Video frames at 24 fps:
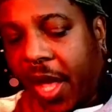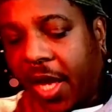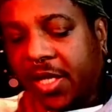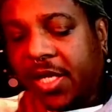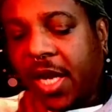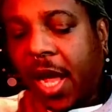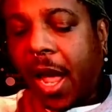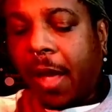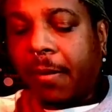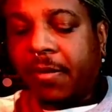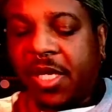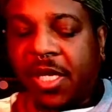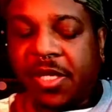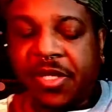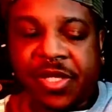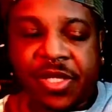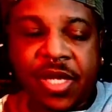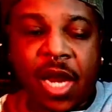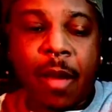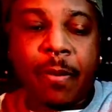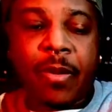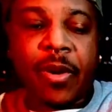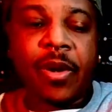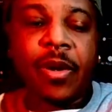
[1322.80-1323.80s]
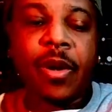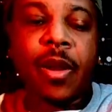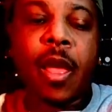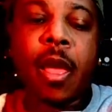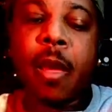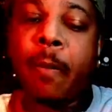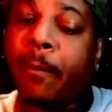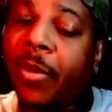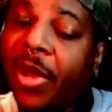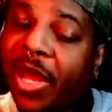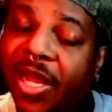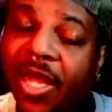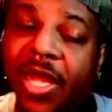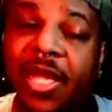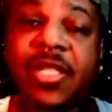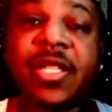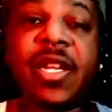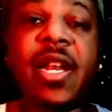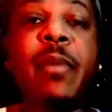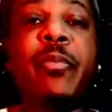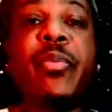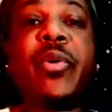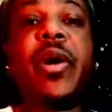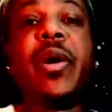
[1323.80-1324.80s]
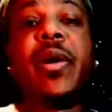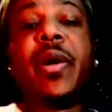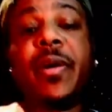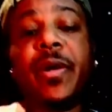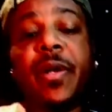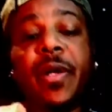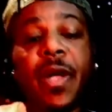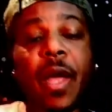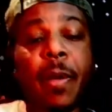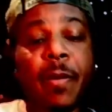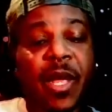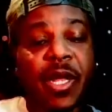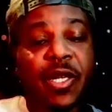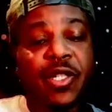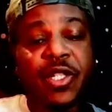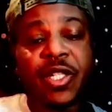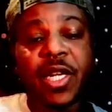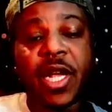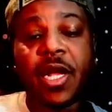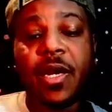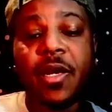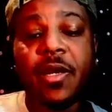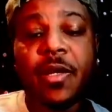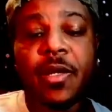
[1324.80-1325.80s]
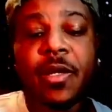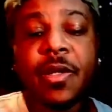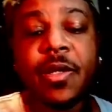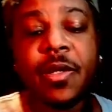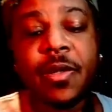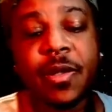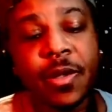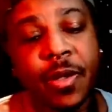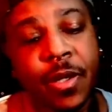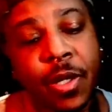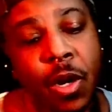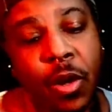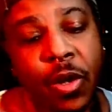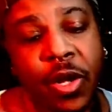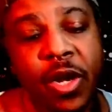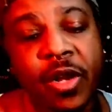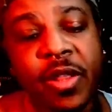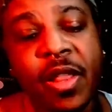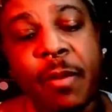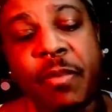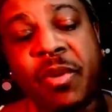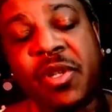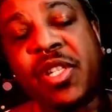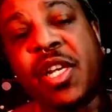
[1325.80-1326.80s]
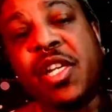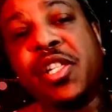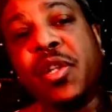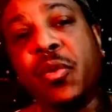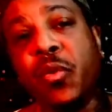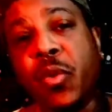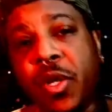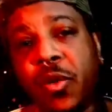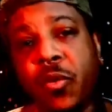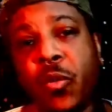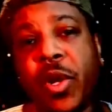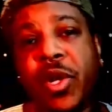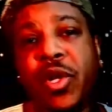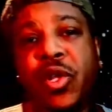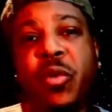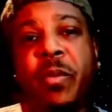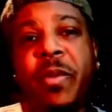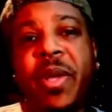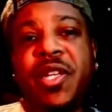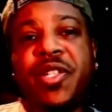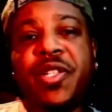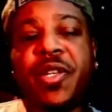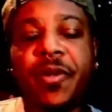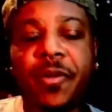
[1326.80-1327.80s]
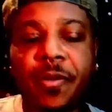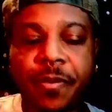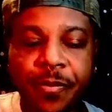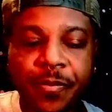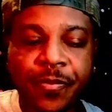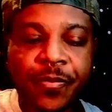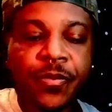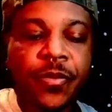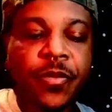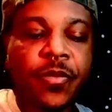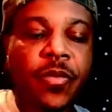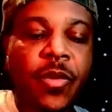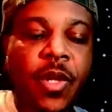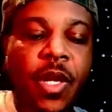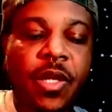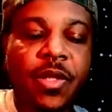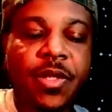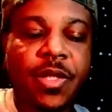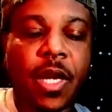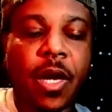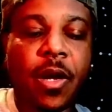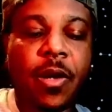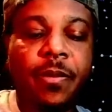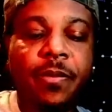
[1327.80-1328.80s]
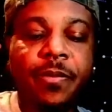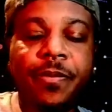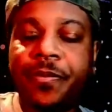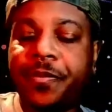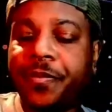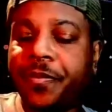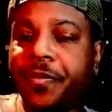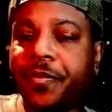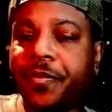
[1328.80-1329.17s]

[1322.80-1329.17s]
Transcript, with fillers: at times. He's stubborn, but he's an Emperor. I mean, shit. You know, you're in that position. Wouldn't wouldn't you be too? So